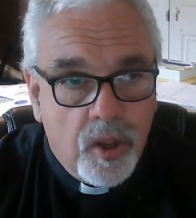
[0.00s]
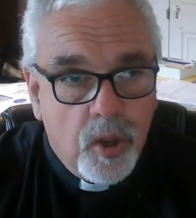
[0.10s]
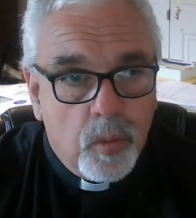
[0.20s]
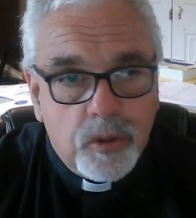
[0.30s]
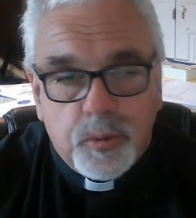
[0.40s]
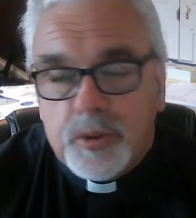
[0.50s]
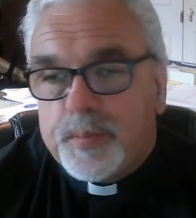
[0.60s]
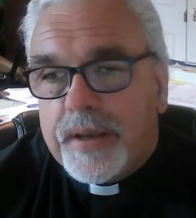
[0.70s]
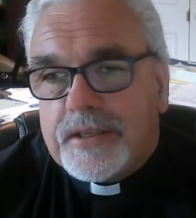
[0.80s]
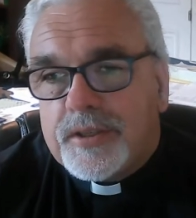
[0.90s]
which was
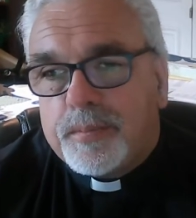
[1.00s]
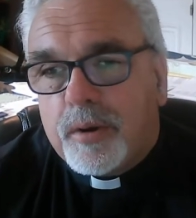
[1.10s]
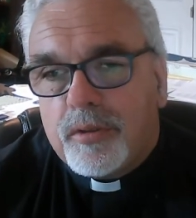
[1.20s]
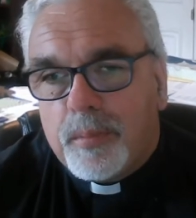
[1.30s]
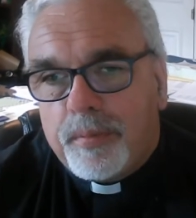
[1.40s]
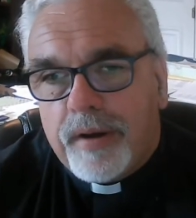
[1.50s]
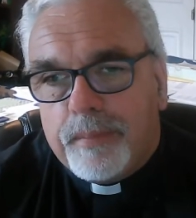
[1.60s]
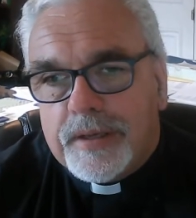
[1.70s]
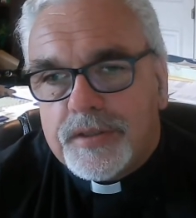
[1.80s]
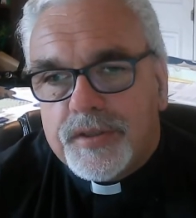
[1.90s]
based upon the
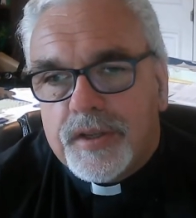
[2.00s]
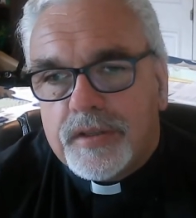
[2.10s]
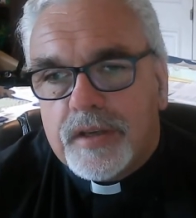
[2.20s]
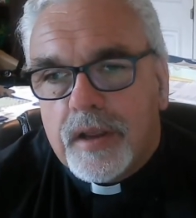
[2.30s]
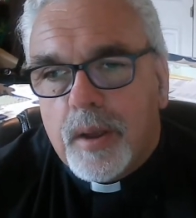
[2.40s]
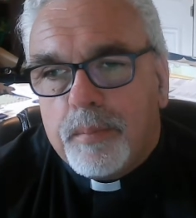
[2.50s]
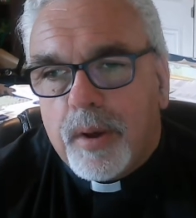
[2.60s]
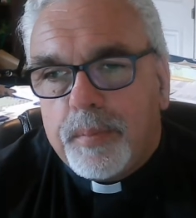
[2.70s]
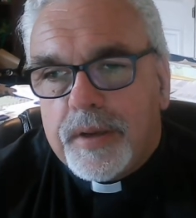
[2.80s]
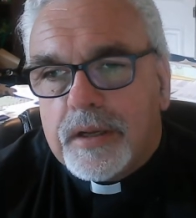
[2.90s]
premise that
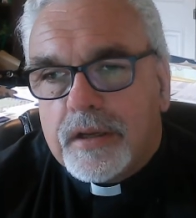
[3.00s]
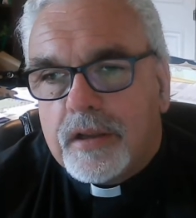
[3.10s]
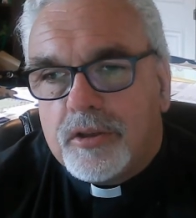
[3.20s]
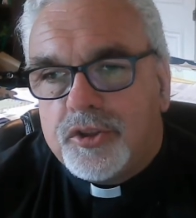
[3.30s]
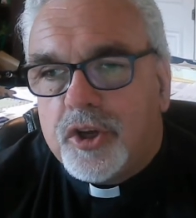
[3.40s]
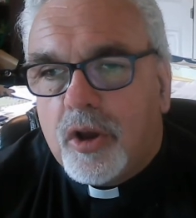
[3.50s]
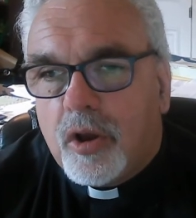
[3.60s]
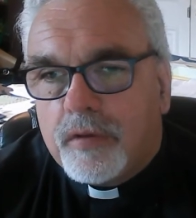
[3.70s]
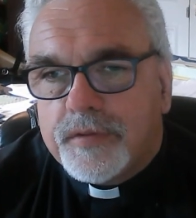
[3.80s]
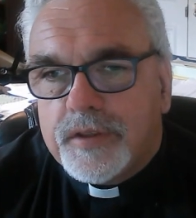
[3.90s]
popular culture
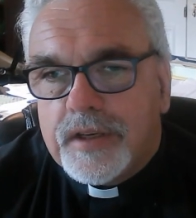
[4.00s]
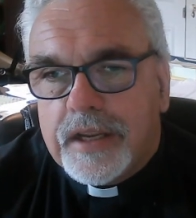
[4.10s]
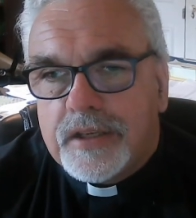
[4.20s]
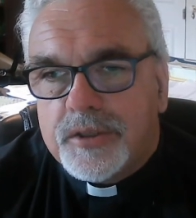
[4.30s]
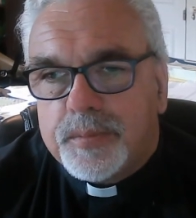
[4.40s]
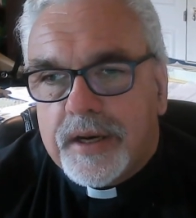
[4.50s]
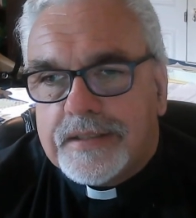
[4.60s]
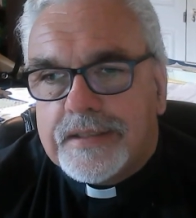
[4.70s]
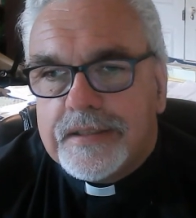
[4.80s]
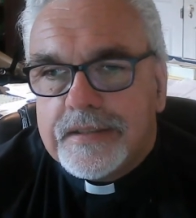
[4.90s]
often
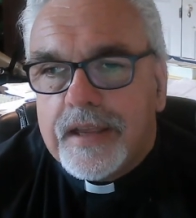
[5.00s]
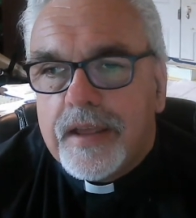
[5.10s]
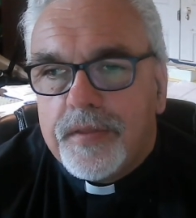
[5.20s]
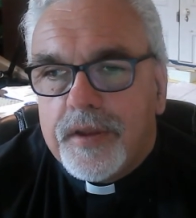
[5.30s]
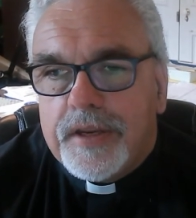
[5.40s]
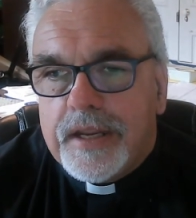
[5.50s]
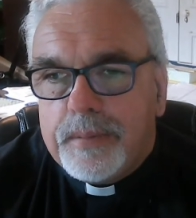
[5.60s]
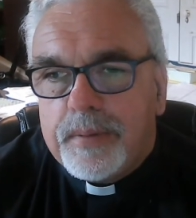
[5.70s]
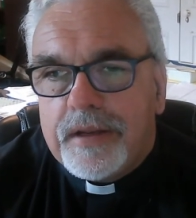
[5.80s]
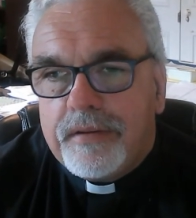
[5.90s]
expresses the
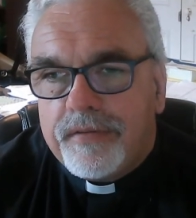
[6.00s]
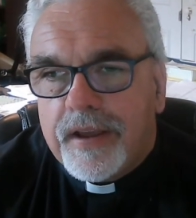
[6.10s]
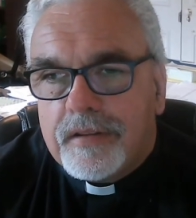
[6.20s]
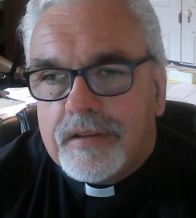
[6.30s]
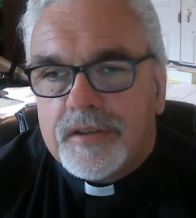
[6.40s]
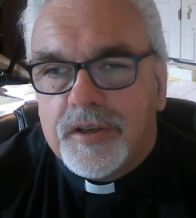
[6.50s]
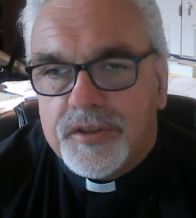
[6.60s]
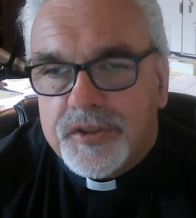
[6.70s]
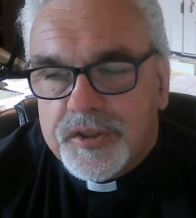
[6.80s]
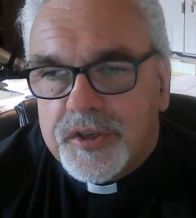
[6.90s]
deeply felt
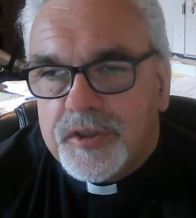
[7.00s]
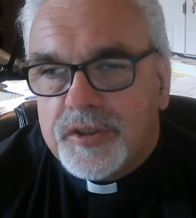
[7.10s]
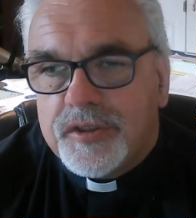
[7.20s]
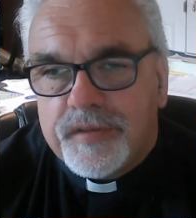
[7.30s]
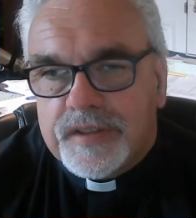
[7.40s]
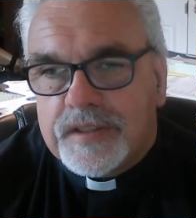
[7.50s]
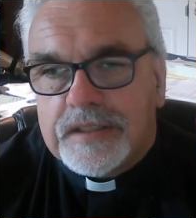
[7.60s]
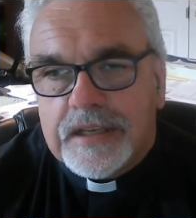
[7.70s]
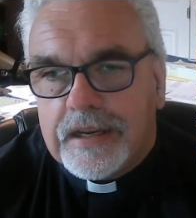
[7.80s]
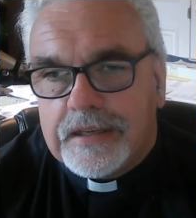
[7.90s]
concerns of a
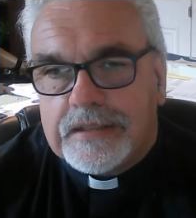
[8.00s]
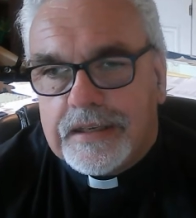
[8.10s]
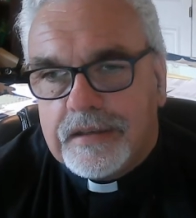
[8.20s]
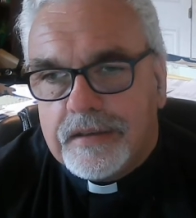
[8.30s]
society.